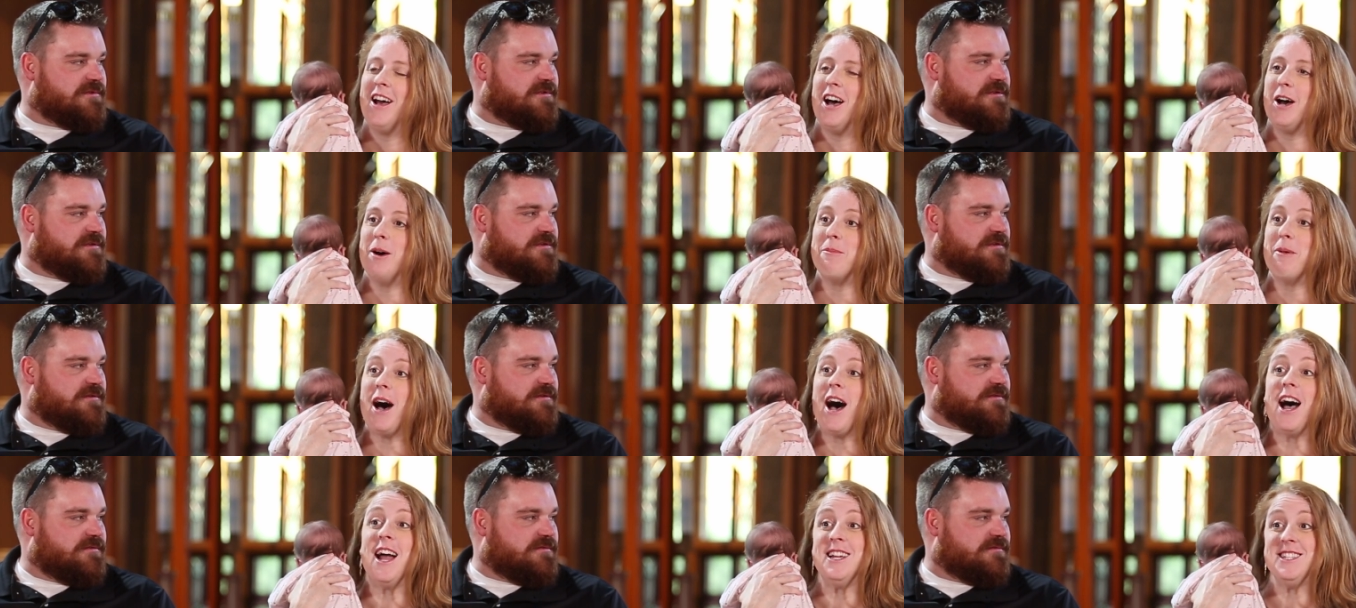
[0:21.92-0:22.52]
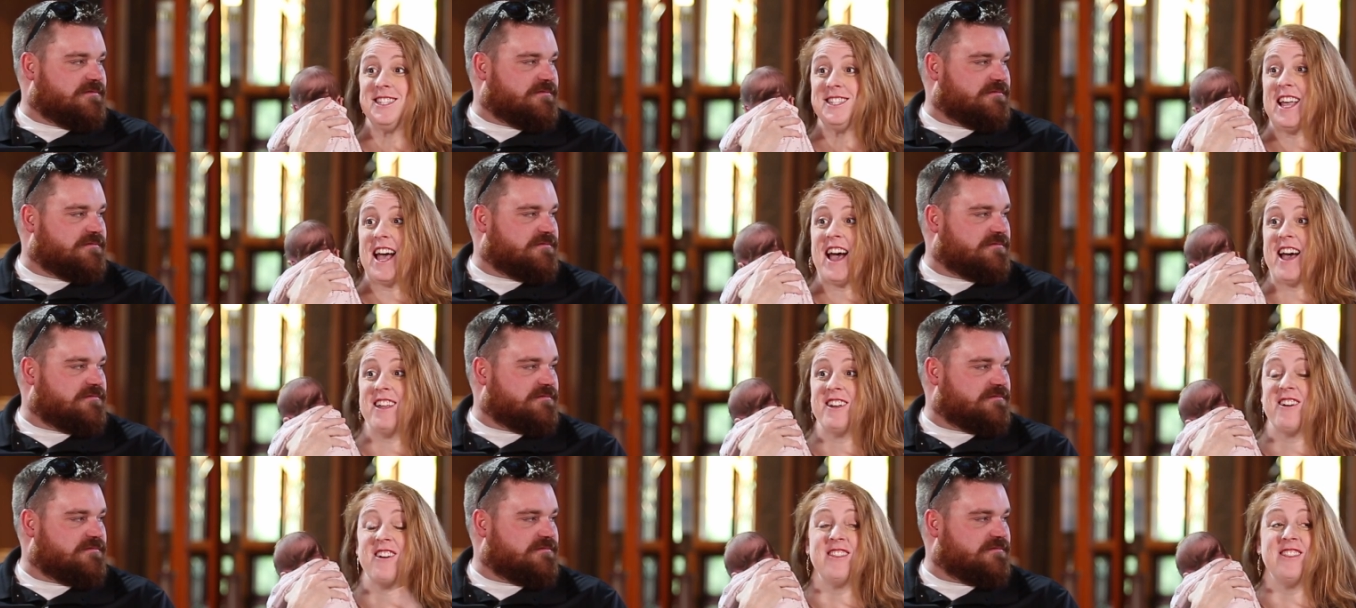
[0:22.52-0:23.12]
Speaker 1: Um, I
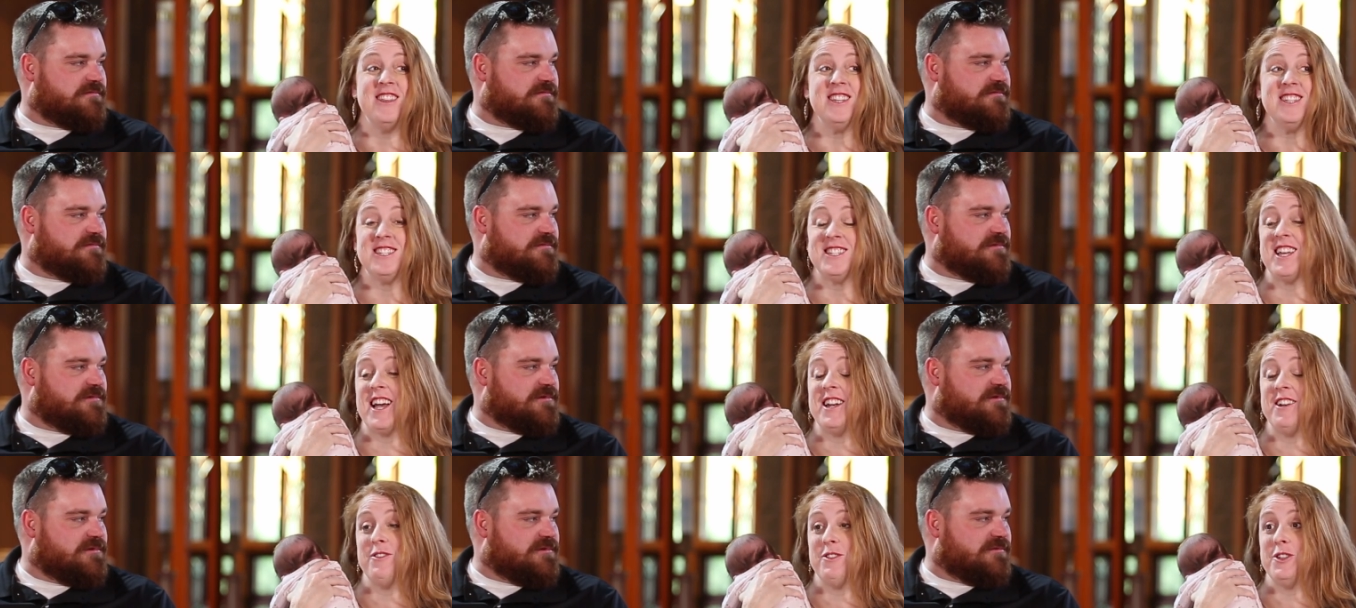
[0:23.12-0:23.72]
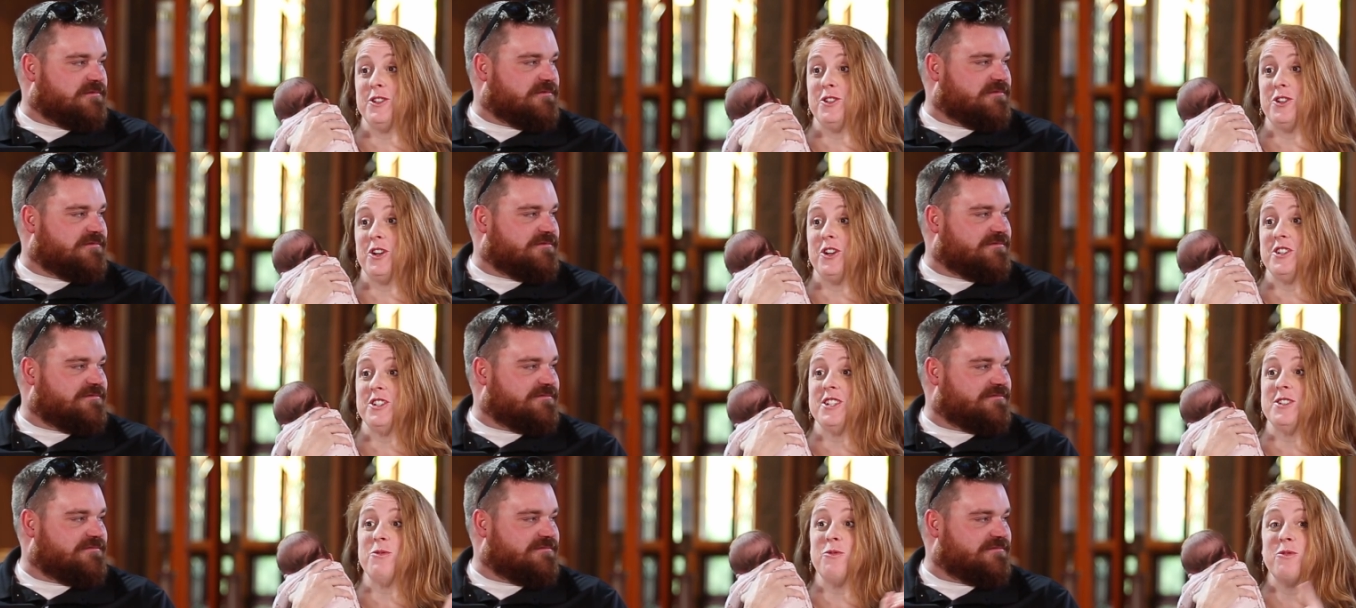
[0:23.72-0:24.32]
sat on this side of the
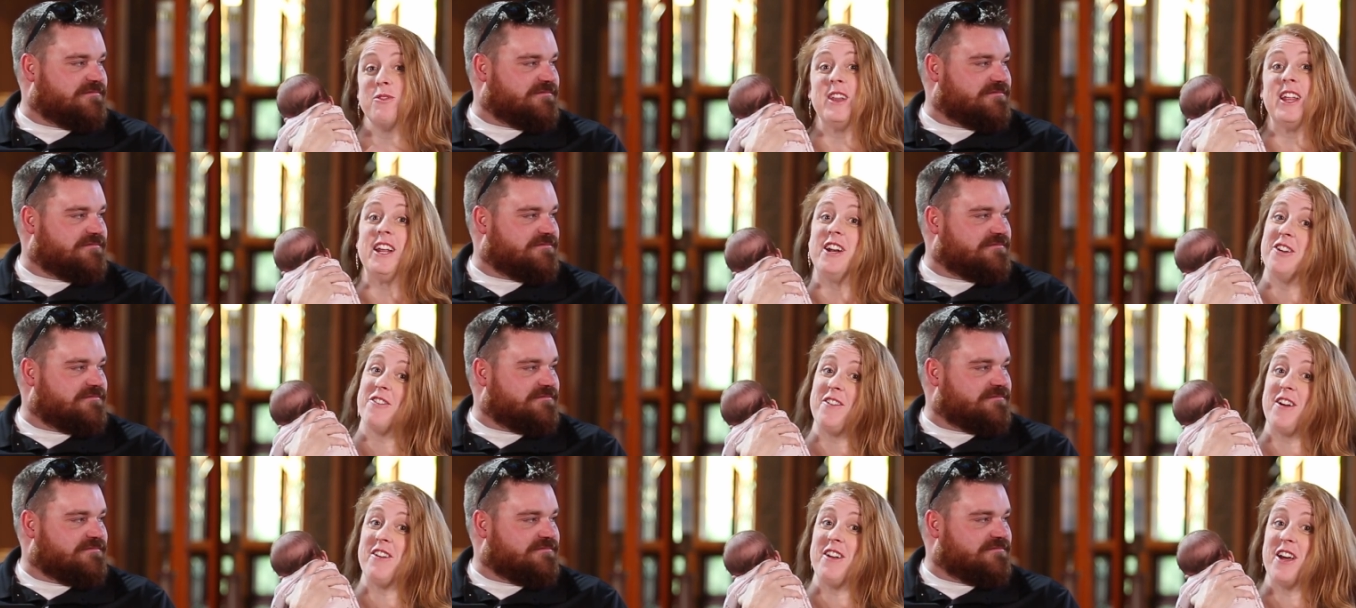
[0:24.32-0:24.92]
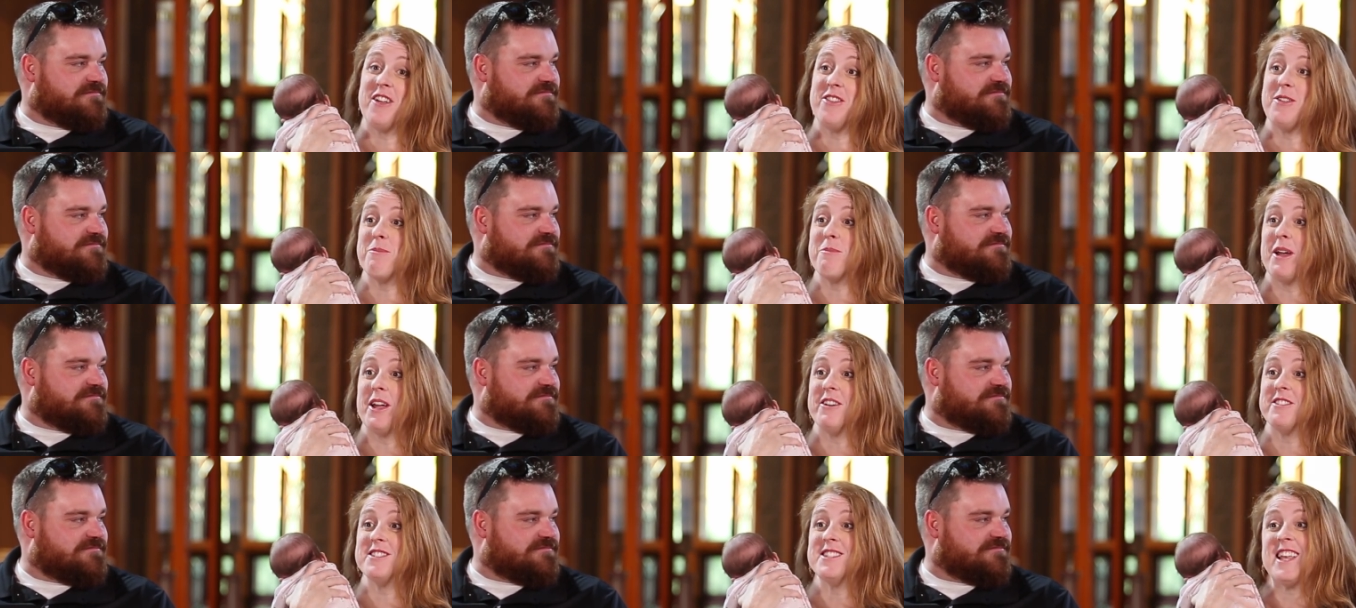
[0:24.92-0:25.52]
church and later found out that Michael